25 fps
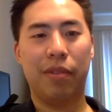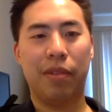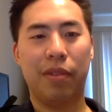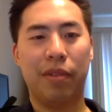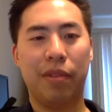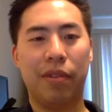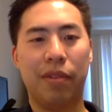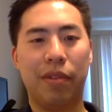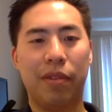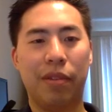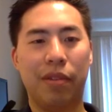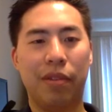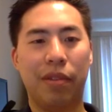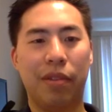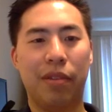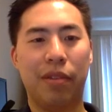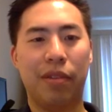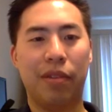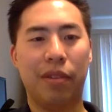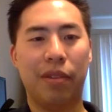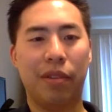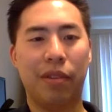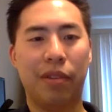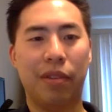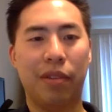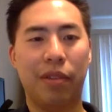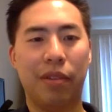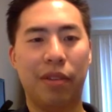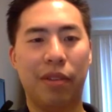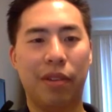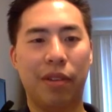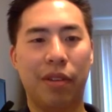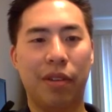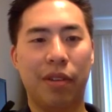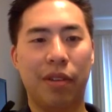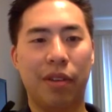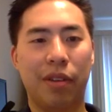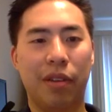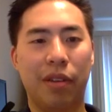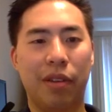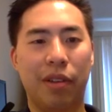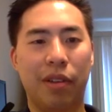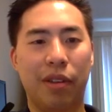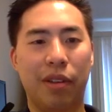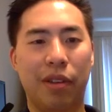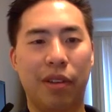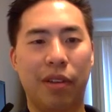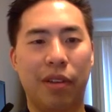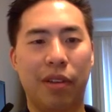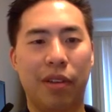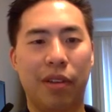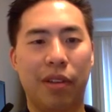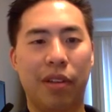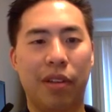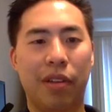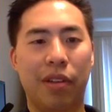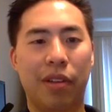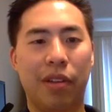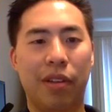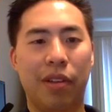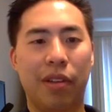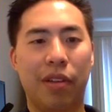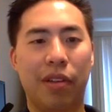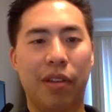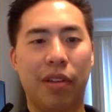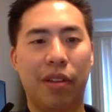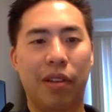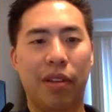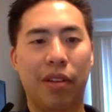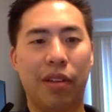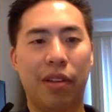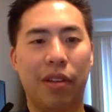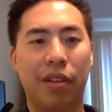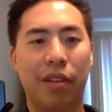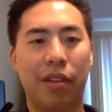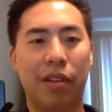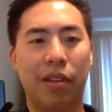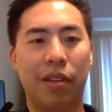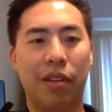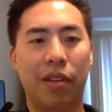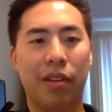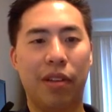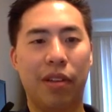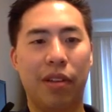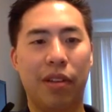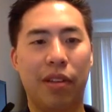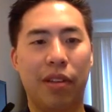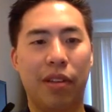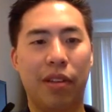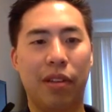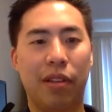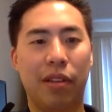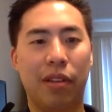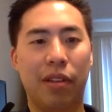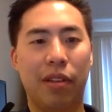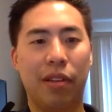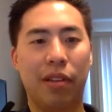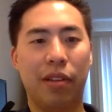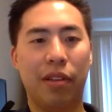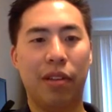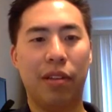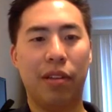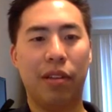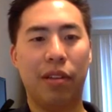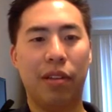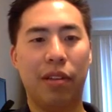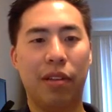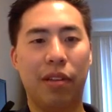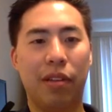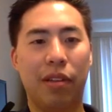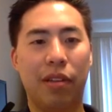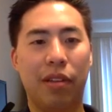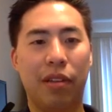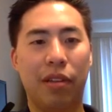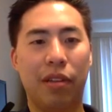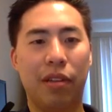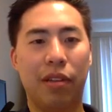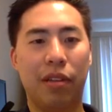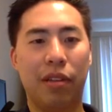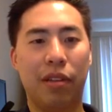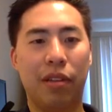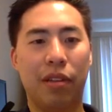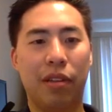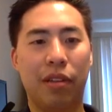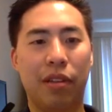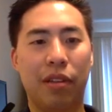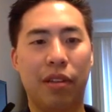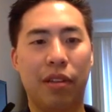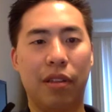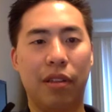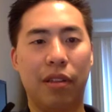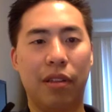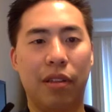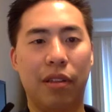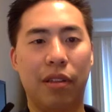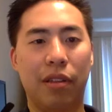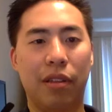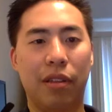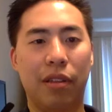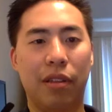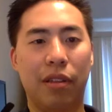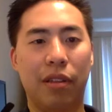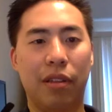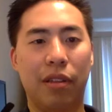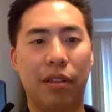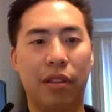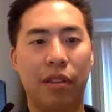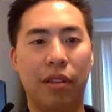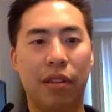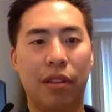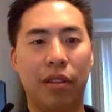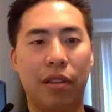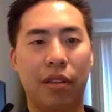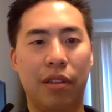This person isn't speaking.